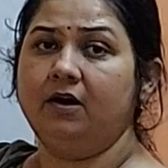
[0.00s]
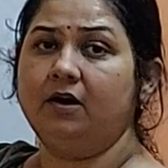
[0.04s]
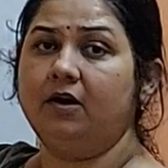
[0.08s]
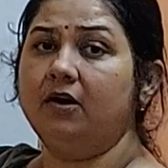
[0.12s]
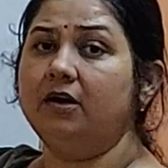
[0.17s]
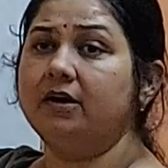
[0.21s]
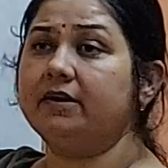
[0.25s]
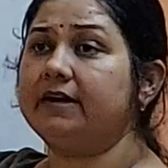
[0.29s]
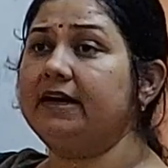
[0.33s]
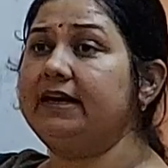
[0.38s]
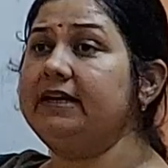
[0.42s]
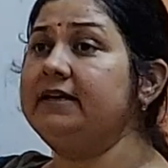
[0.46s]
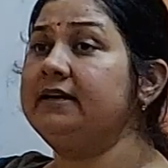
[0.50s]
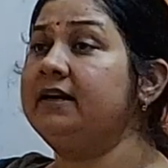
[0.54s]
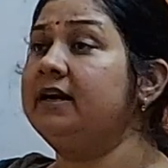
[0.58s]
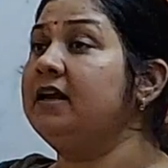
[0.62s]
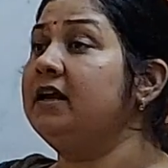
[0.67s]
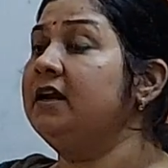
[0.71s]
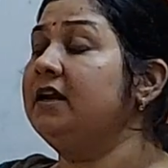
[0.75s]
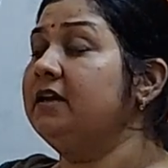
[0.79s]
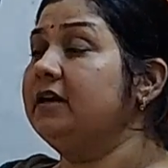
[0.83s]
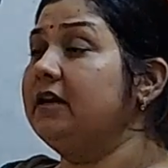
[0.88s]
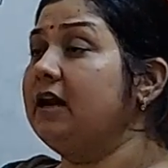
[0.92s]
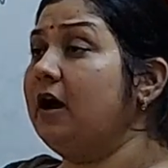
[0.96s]

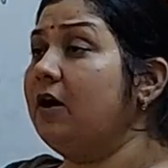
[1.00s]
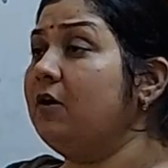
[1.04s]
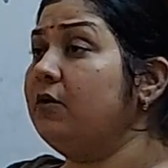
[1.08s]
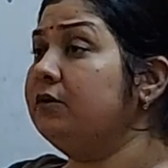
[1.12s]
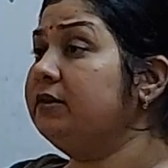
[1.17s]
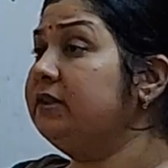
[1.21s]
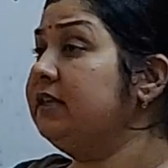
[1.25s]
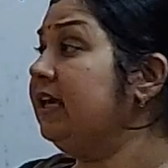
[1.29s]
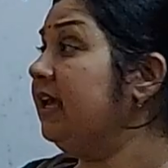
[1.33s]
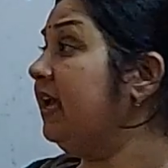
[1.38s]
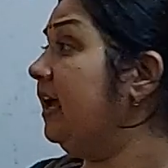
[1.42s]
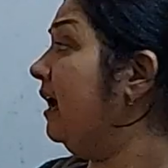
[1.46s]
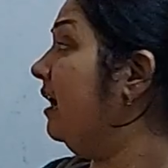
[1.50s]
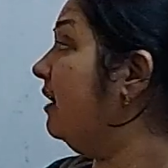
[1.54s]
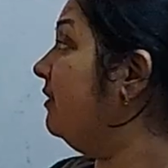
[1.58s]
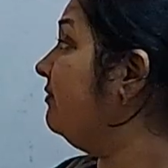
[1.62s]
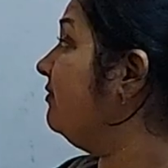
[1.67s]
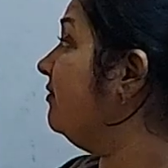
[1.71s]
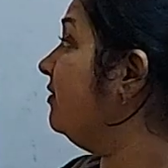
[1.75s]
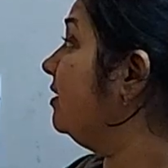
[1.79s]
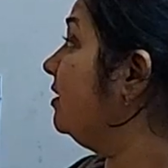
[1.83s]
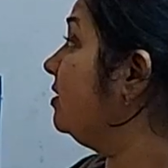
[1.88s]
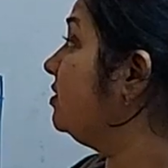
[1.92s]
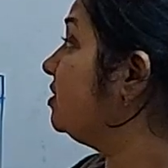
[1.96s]
Alright, now they
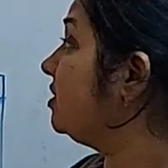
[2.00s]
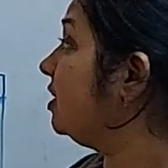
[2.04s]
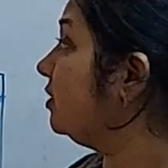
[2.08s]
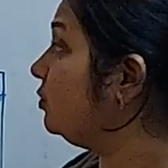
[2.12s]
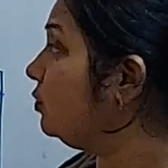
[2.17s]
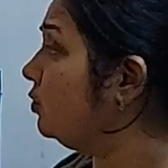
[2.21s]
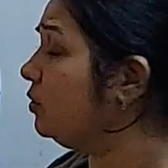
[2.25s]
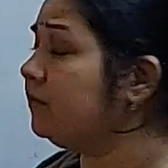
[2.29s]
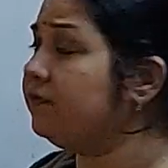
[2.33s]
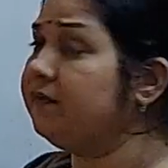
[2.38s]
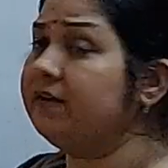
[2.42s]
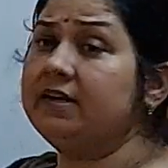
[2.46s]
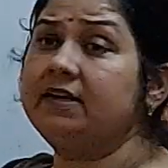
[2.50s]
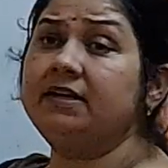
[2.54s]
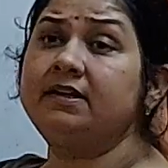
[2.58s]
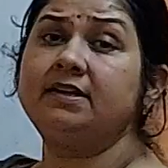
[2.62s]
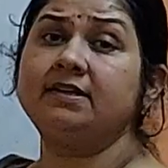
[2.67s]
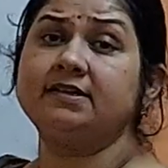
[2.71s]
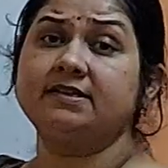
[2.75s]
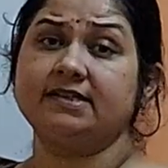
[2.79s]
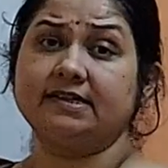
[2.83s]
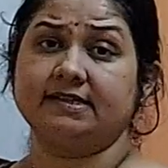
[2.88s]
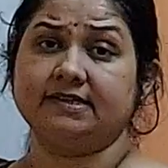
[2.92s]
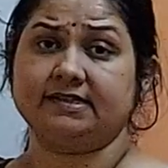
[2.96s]
have
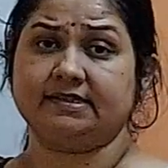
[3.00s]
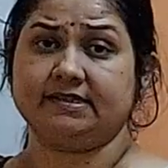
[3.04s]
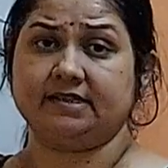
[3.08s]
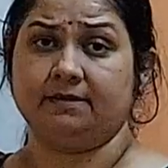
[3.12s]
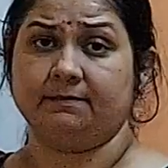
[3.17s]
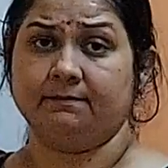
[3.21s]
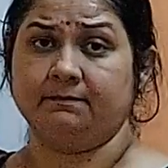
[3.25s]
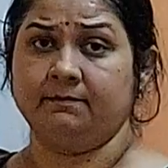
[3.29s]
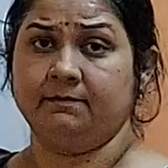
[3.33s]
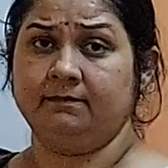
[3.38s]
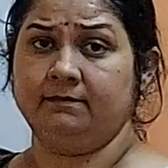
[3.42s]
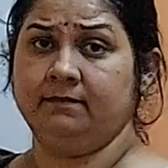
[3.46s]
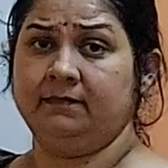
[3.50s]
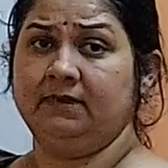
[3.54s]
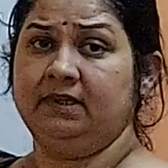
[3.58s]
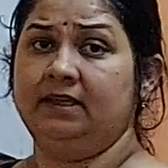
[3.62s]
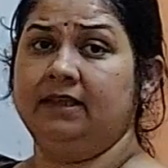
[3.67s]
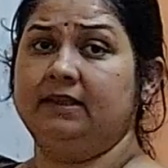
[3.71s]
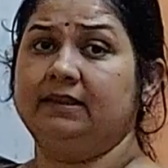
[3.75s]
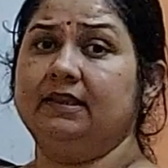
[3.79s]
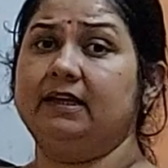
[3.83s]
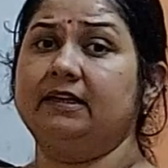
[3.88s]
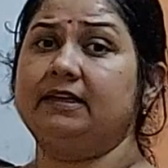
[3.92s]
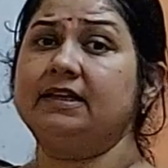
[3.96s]
Chaturvarna system,
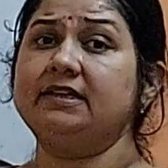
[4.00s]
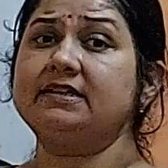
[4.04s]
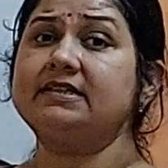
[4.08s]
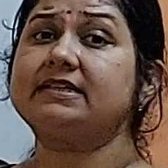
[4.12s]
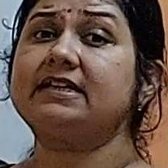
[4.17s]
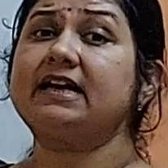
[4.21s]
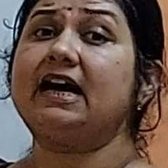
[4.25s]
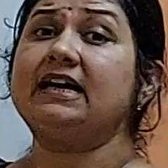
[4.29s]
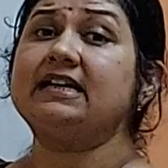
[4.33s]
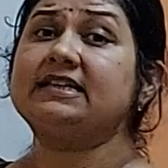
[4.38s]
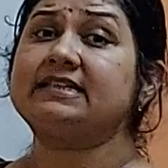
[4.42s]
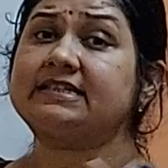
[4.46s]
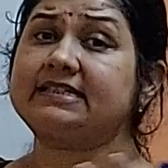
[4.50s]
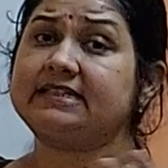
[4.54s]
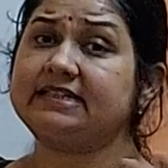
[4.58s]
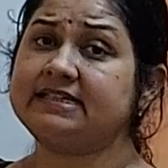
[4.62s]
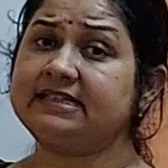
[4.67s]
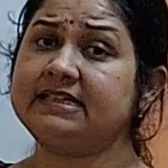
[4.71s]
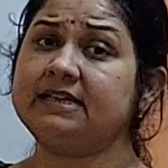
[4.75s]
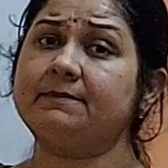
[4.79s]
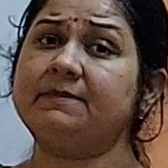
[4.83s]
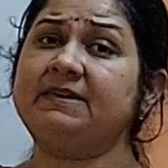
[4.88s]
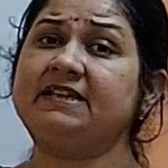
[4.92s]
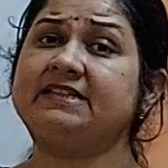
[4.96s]
that is
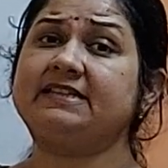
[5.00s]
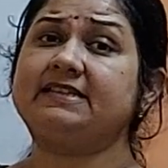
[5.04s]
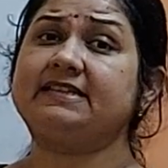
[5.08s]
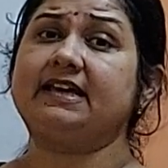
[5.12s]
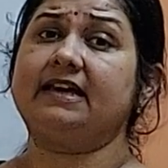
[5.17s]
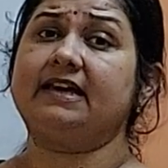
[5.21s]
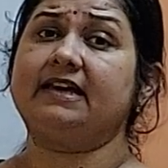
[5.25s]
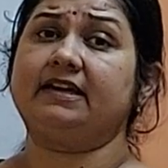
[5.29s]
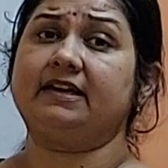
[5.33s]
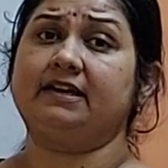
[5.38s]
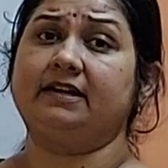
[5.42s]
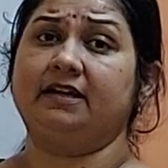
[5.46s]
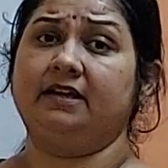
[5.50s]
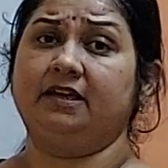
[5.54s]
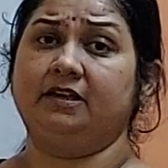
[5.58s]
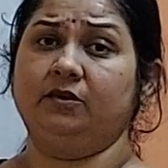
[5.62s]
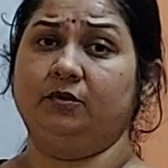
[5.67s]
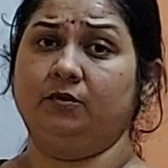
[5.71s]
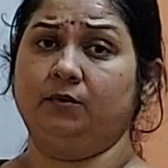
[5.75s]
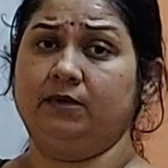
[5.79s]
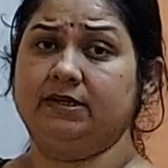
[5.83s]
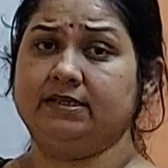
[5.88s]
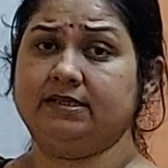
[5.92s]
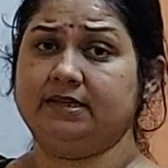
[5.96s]
casteism is there in
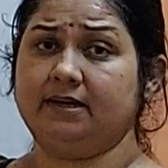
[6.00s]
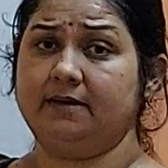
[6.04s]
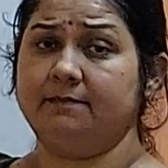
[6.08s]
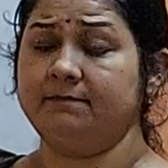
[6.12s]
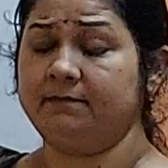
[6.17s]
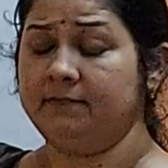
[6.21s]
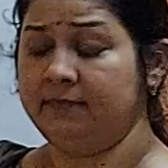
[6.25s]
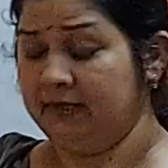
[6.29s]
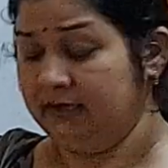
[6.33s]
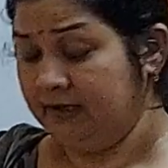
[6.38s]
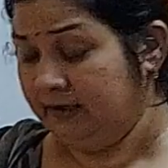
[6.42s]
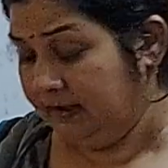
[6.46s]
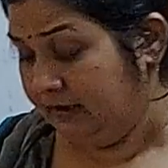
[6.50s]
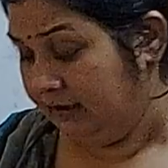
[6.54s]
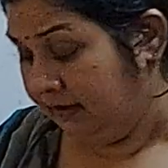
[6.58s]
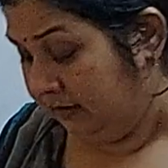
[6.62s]
Hinduism.